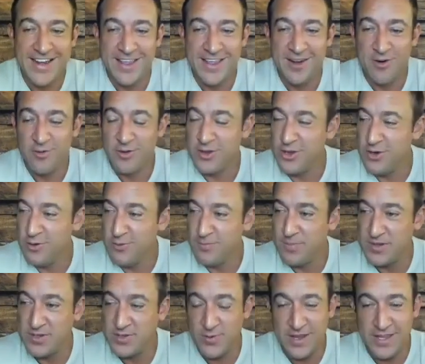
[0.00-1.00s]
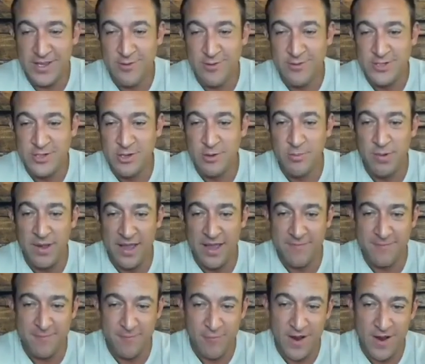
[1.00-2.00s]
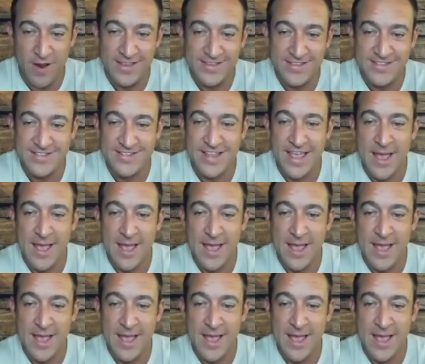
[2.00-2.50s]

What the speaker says: between YouTube and friends,